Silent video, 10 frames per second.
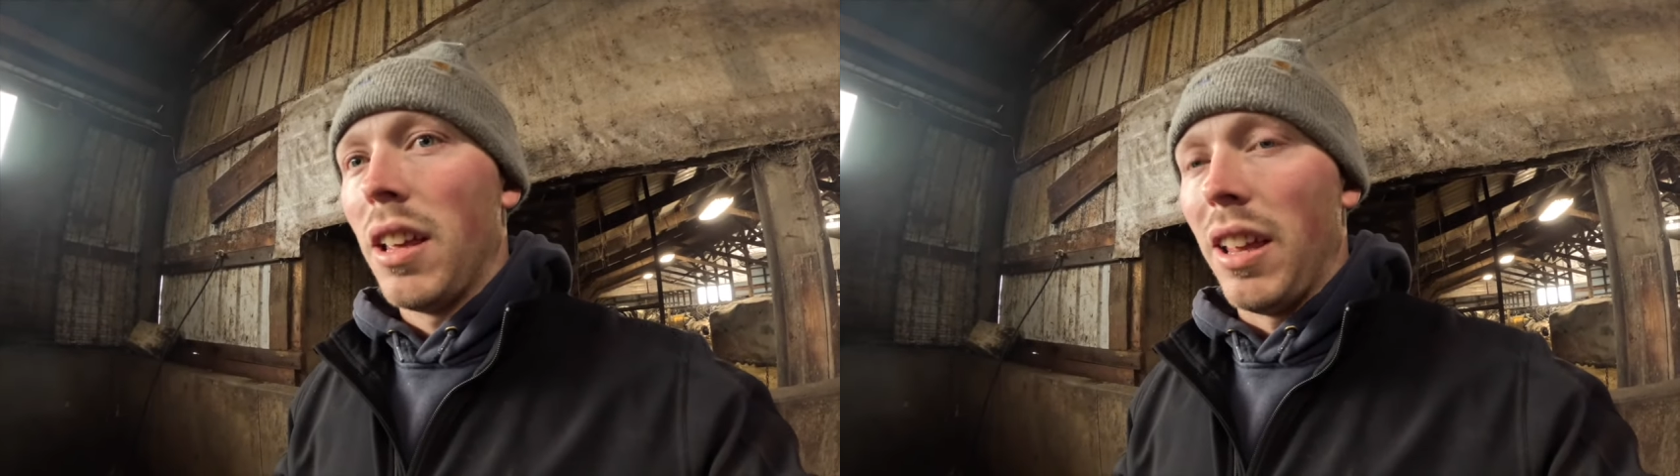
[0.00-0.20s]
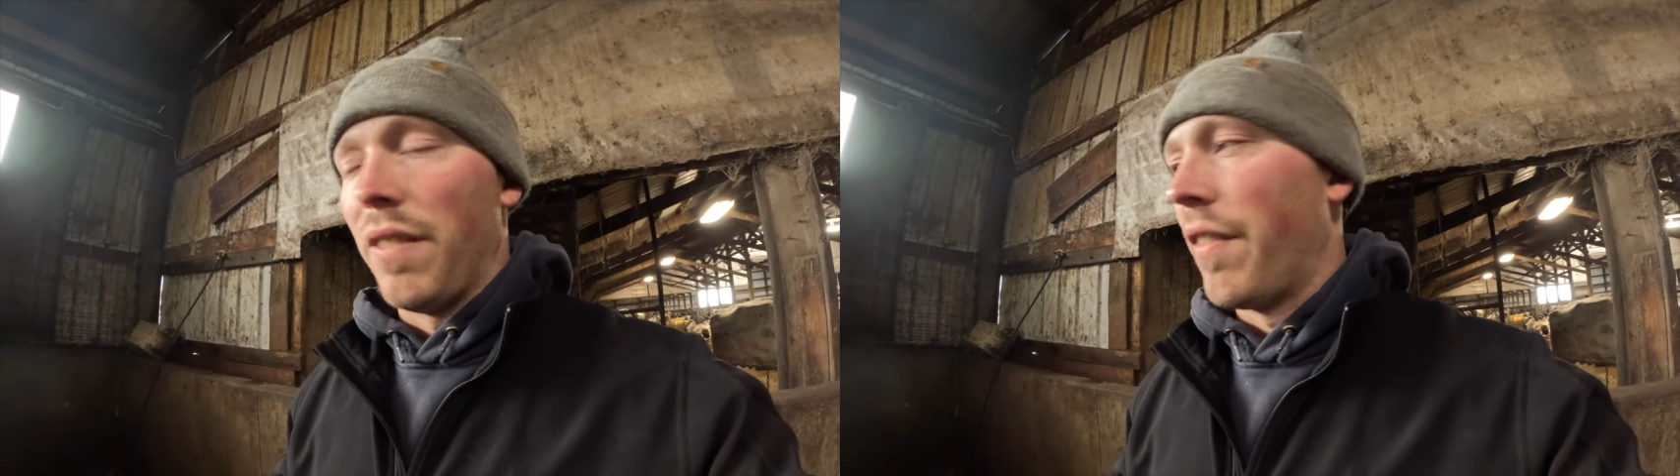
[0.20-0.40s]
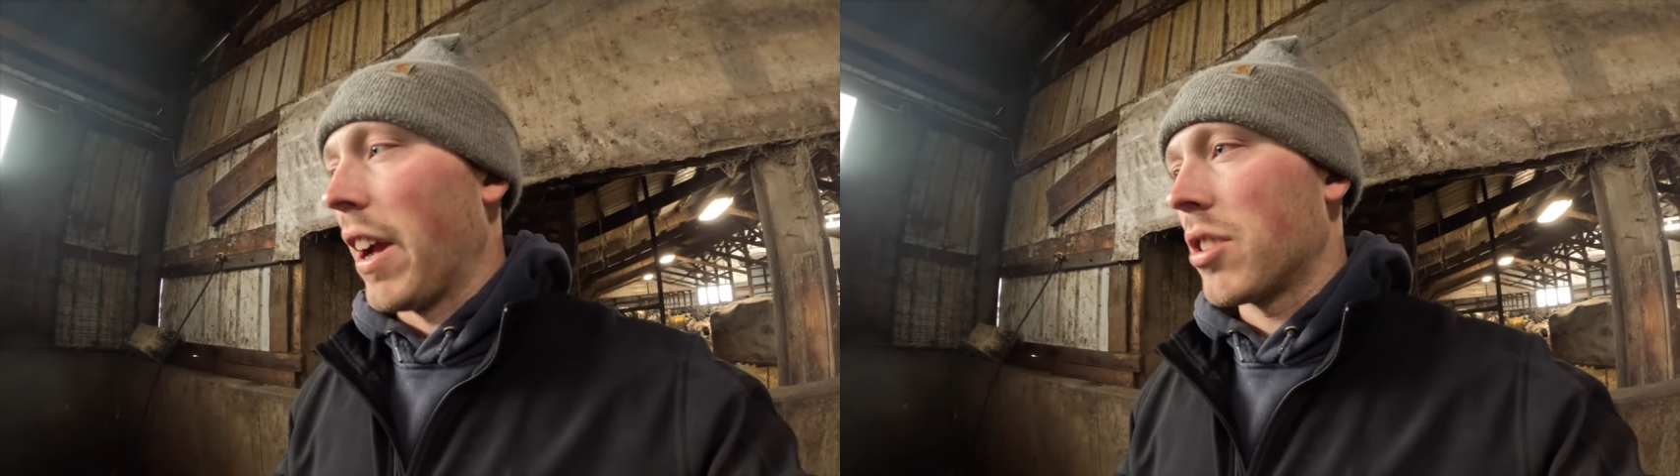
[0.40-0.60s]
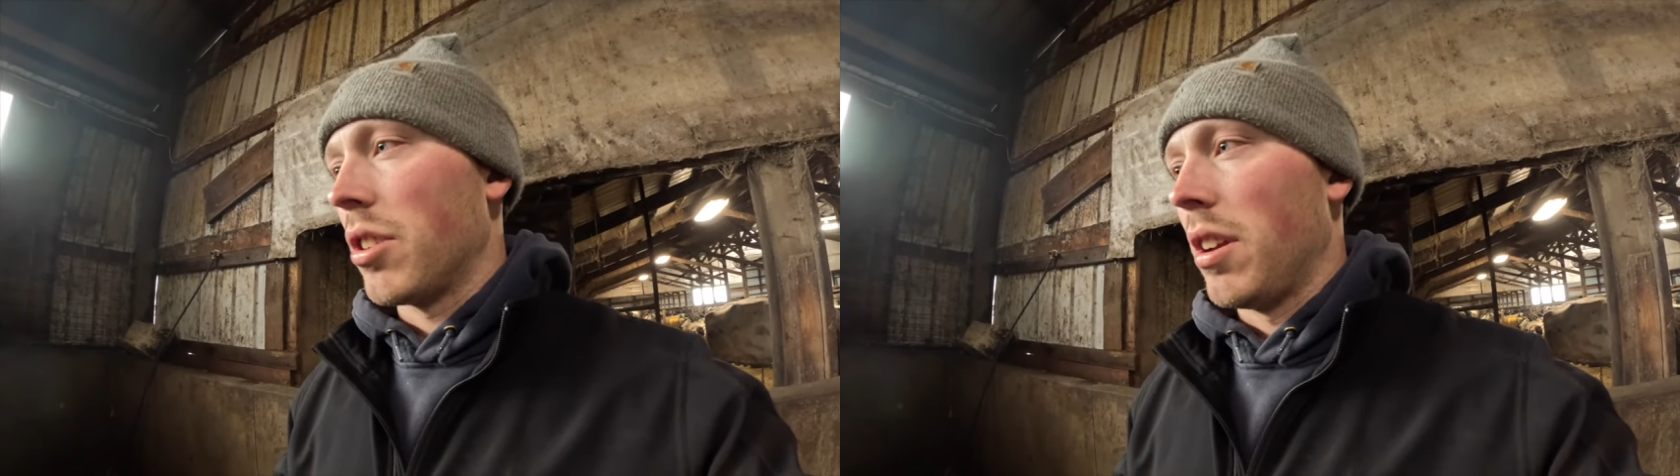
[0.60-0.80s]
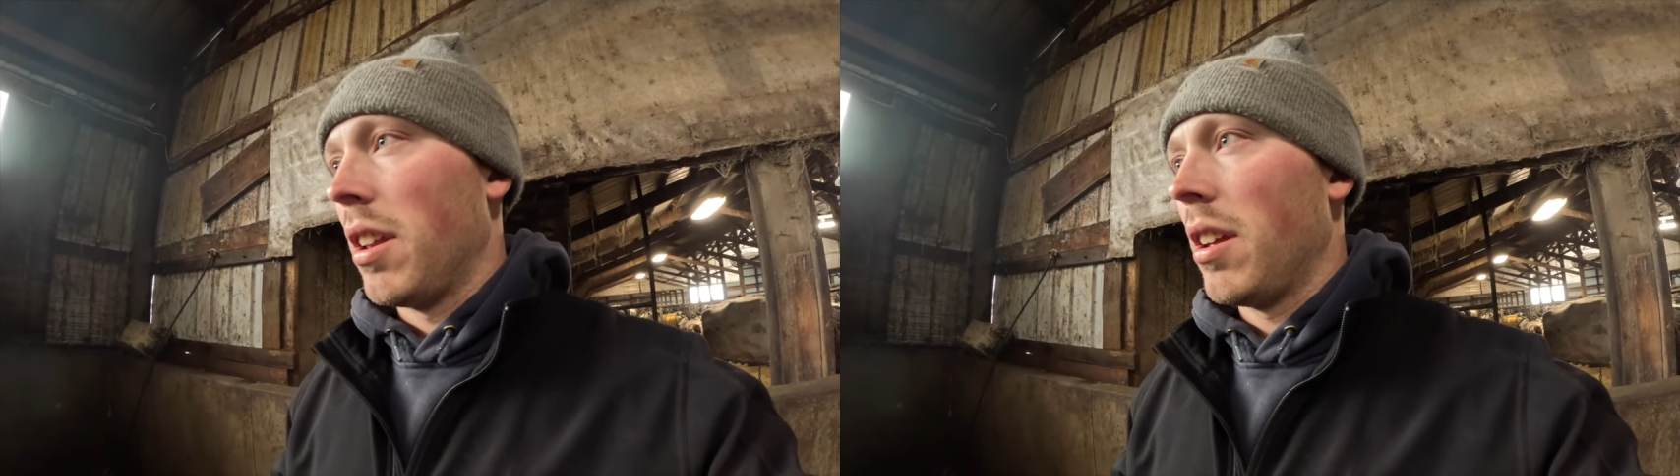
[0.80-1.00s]

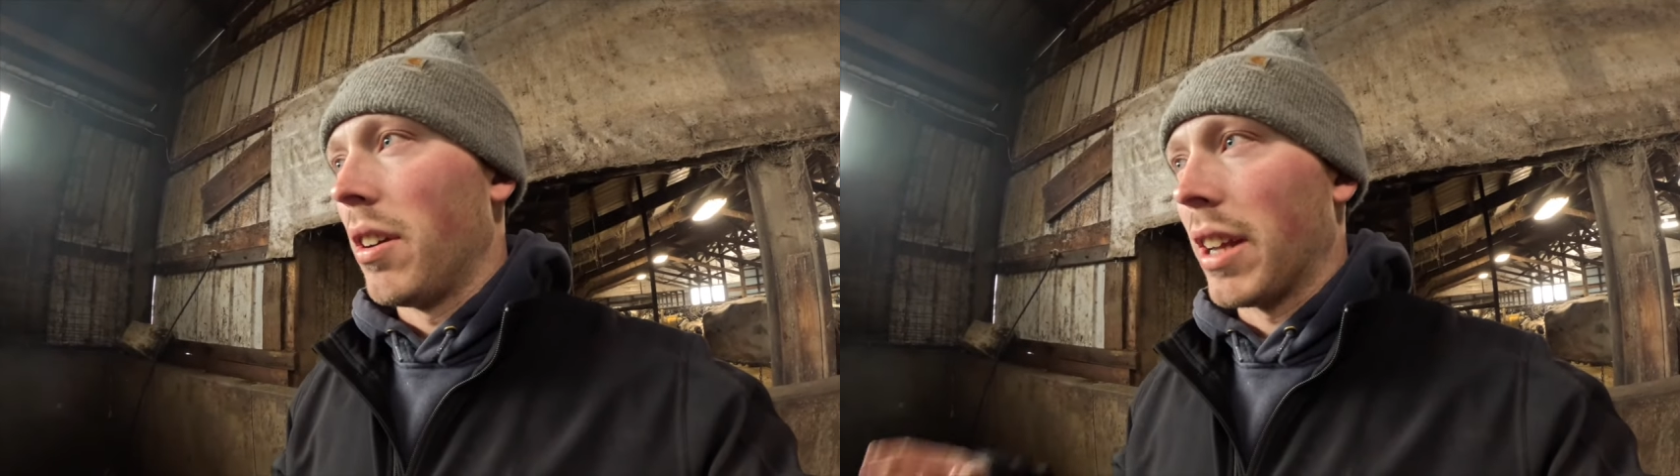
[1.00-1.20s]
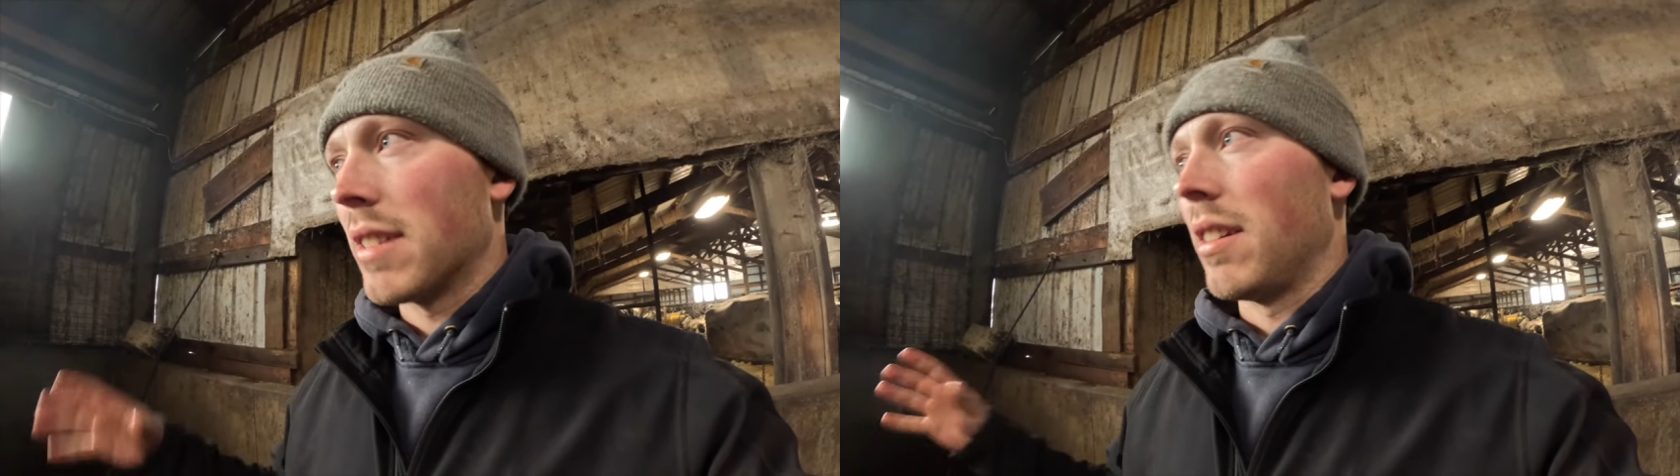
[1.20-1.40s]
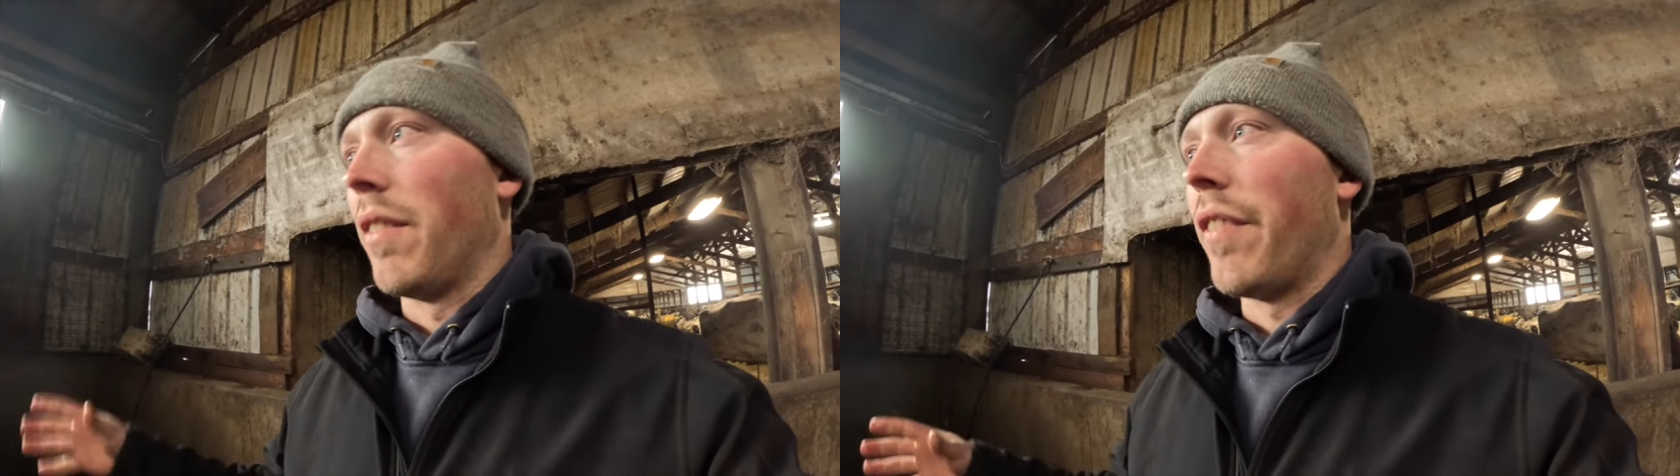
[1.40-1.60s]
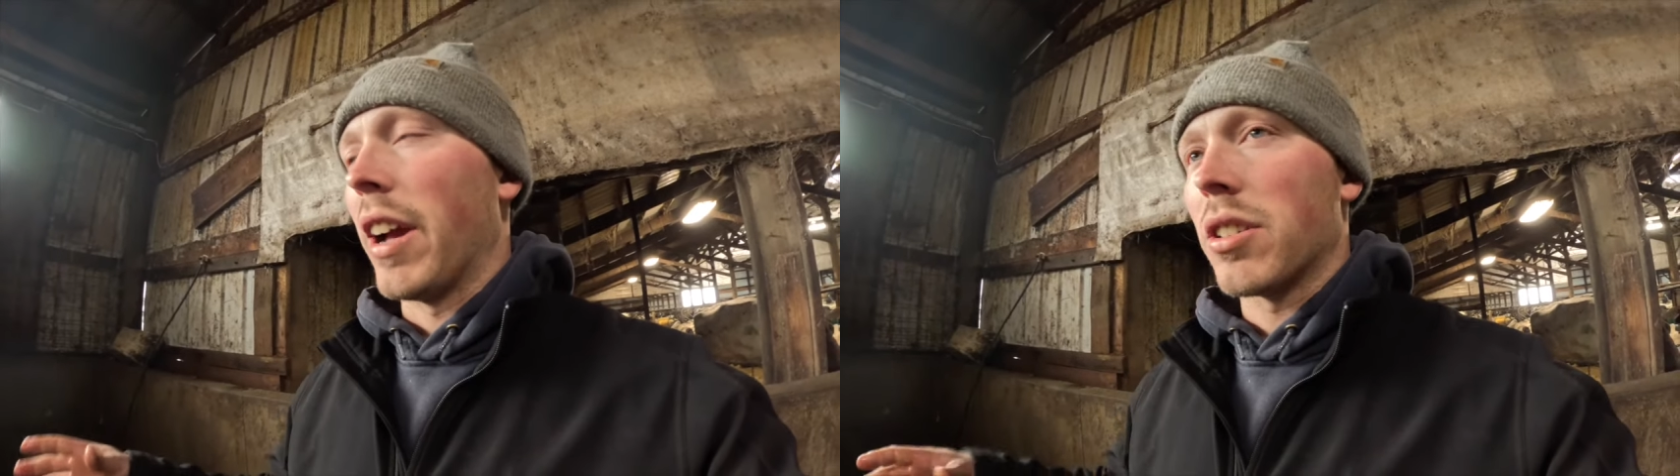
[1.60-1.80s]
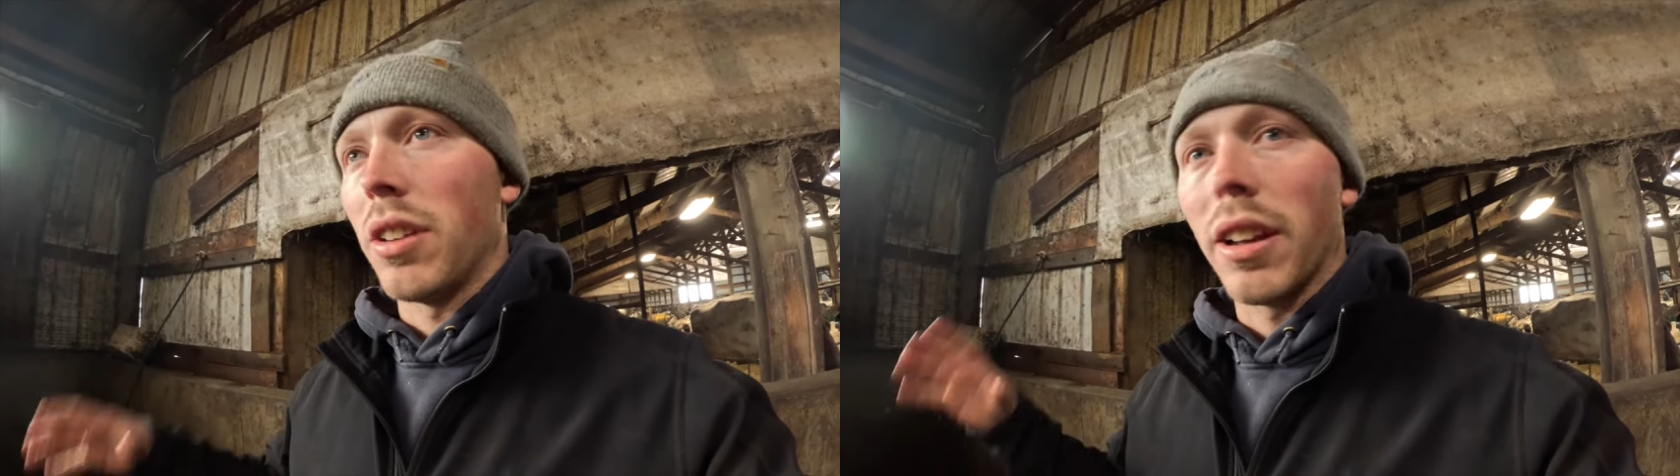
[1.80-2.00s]
infection, or it gets an infection,